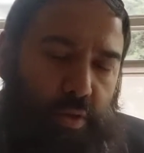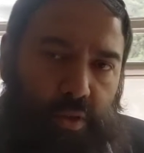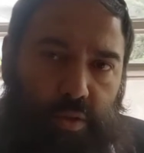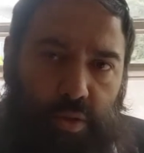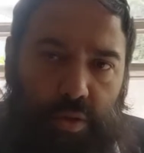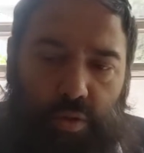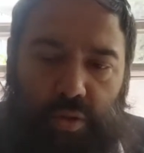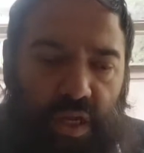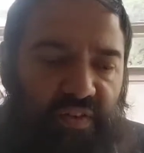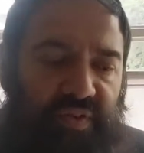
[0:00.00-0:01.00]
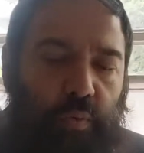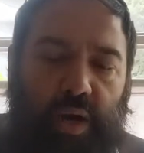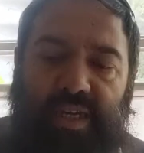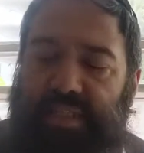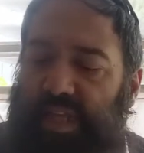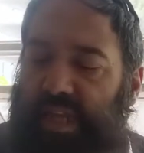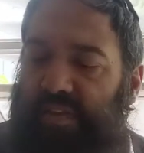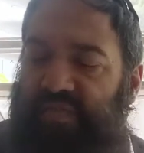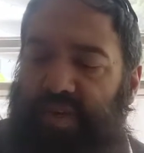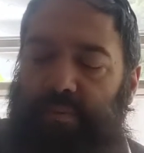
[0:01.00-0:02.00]
It's called Yichud Alafim. Why is it
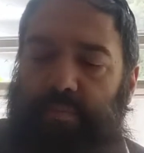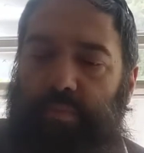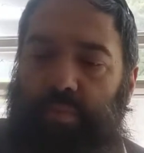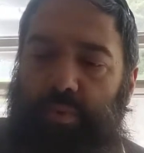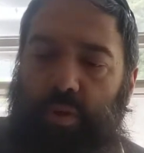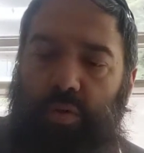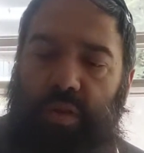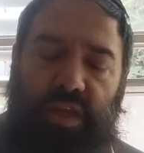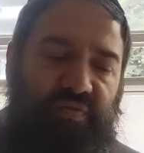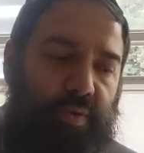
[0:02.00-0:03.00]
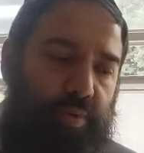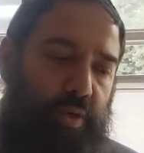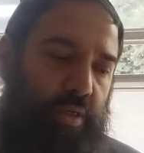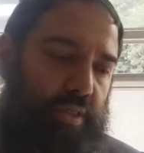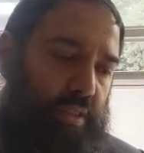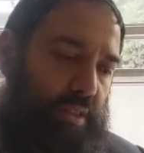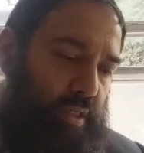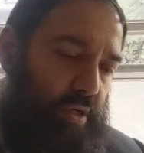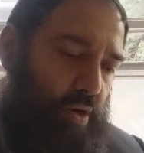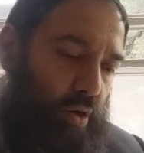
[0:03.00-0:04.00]
Alafim? Yichud Alafim because
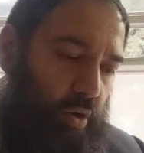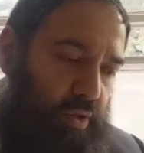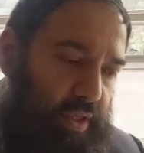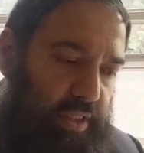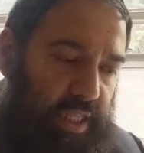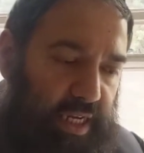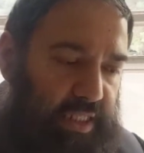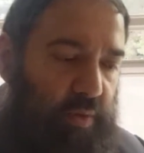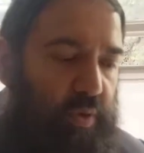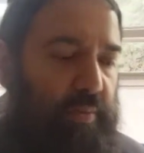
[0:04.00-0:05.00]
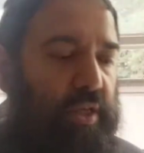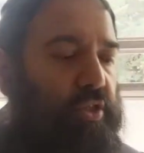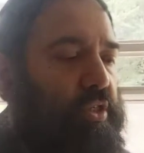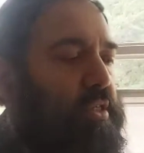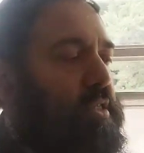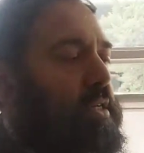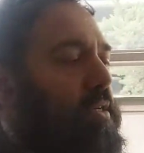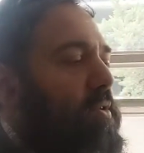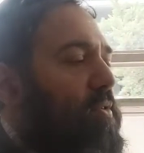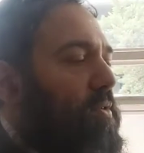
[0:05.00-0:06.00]
all these letters that we mentioned,
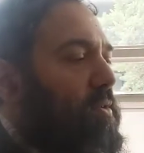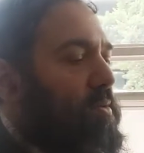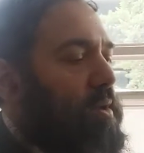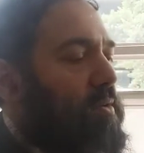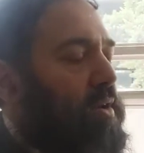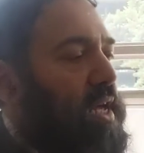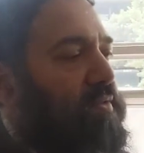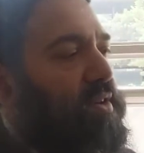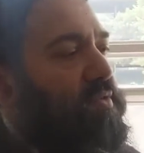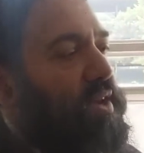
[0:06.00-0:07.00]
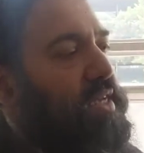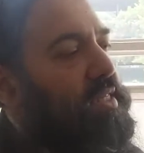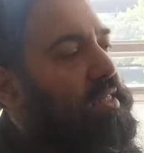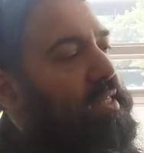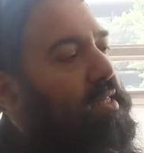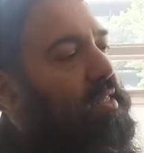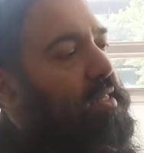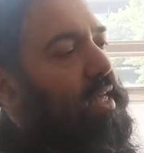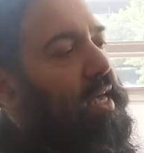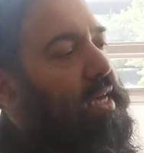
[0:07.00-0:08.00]
I already have it erased.
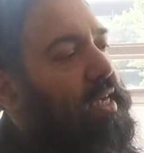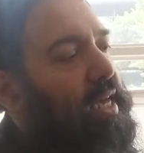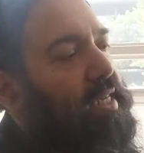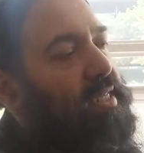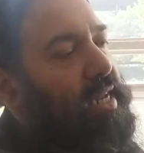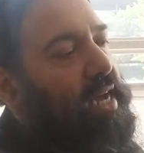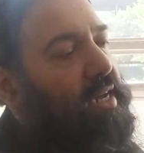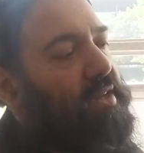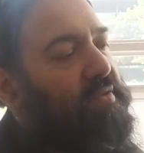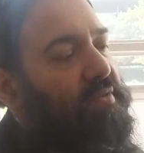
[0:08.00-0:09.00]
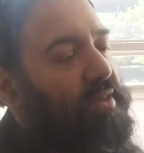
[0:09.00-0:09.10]
The Ekeh has an Aleph.